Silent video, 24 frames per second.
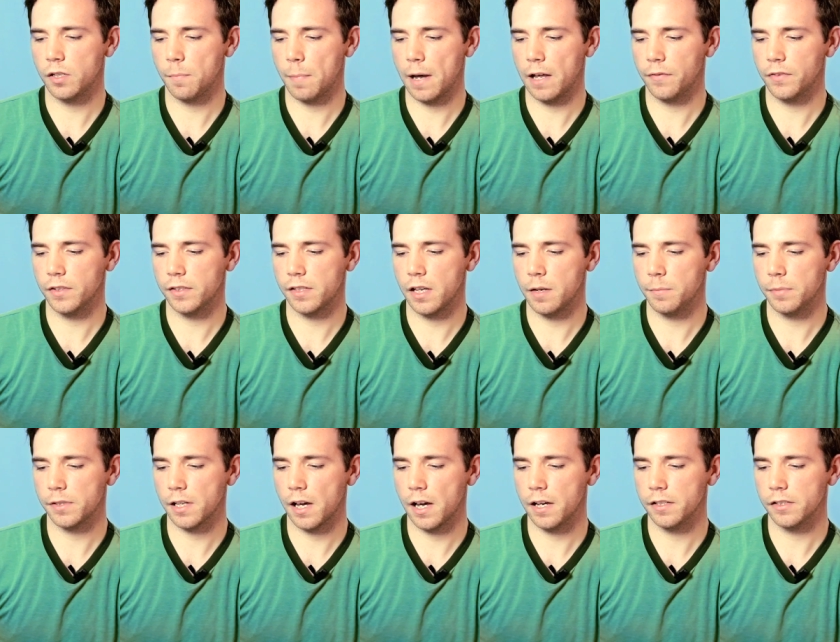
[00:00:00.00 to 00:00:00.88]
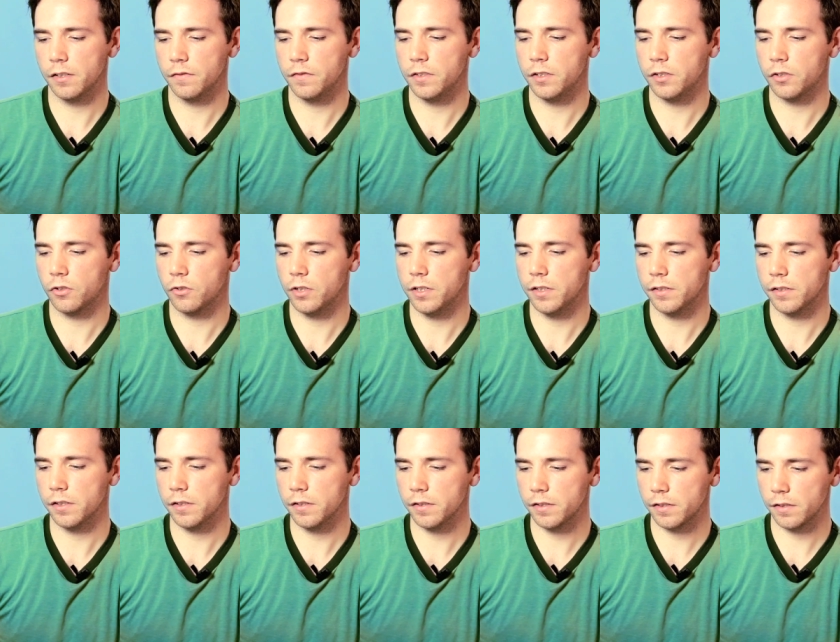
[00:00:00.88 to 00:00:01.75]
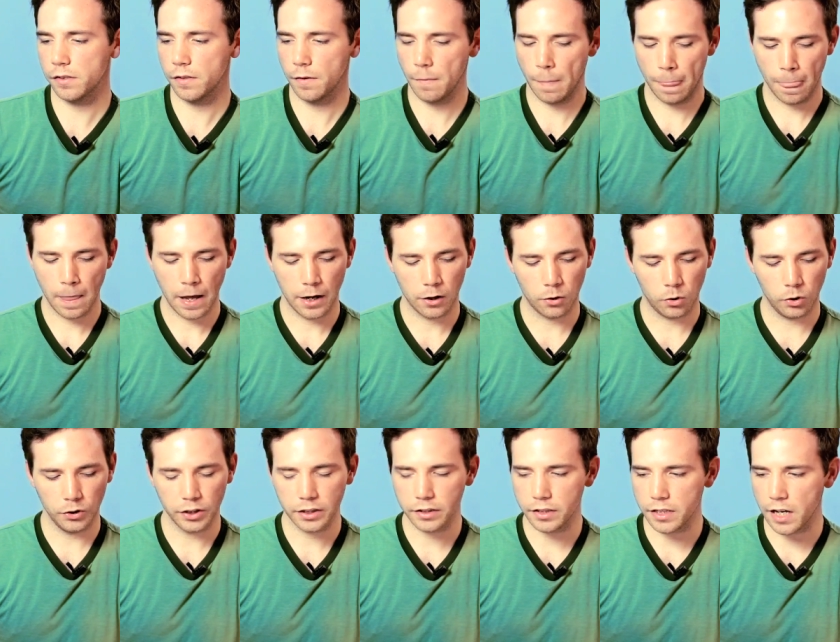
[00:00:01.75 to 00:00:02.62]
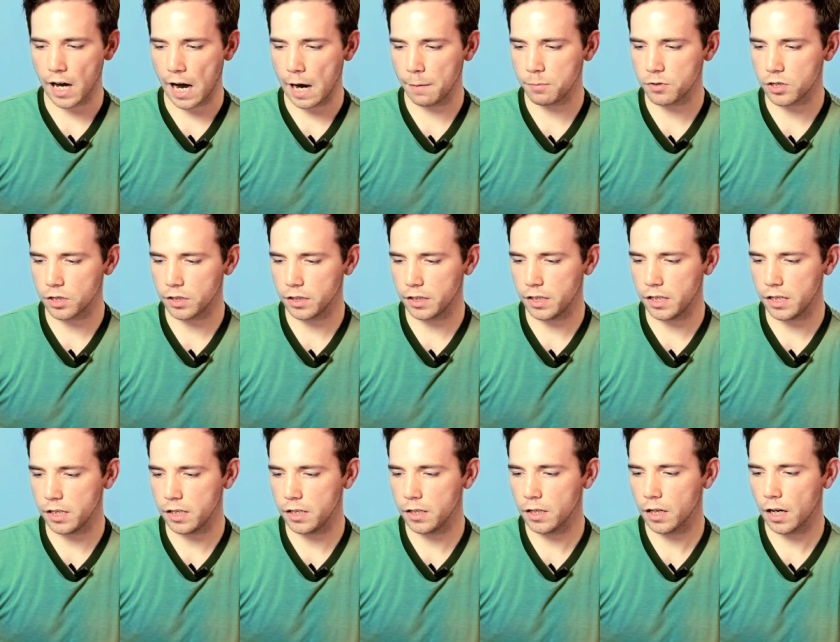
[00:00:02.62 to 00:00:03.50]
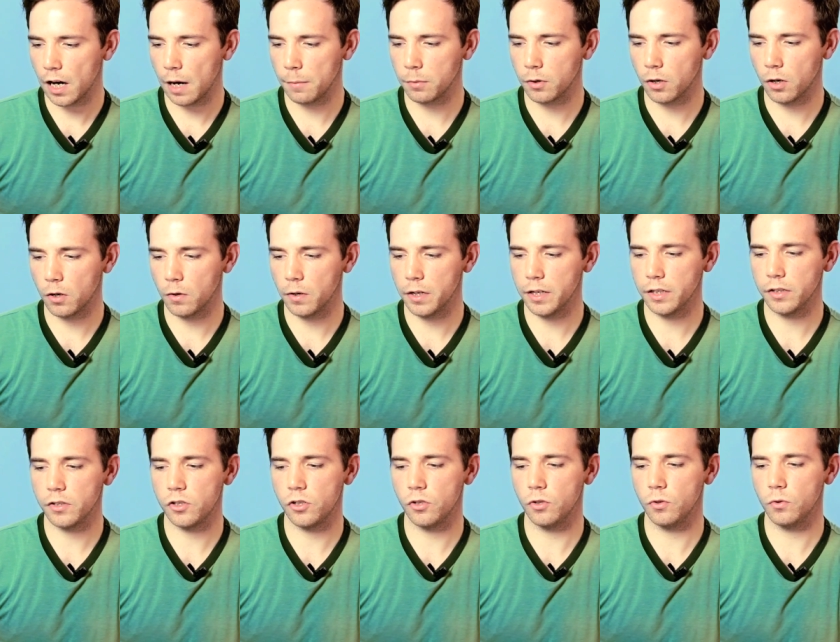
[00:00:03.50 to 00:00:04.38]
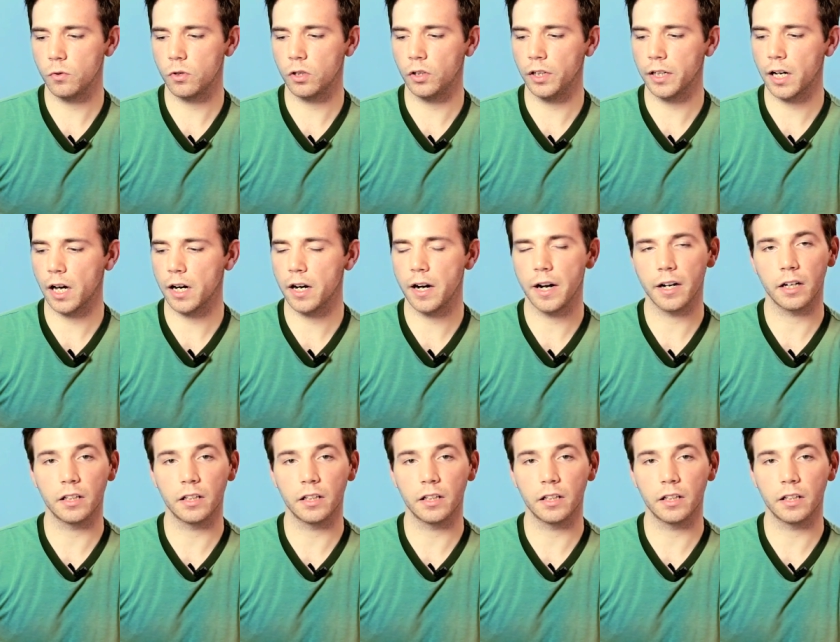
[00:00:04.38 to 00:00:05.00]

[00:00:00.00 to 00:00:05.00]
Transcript: about the same size of these creases. And holding the Option key, I'm going to click on a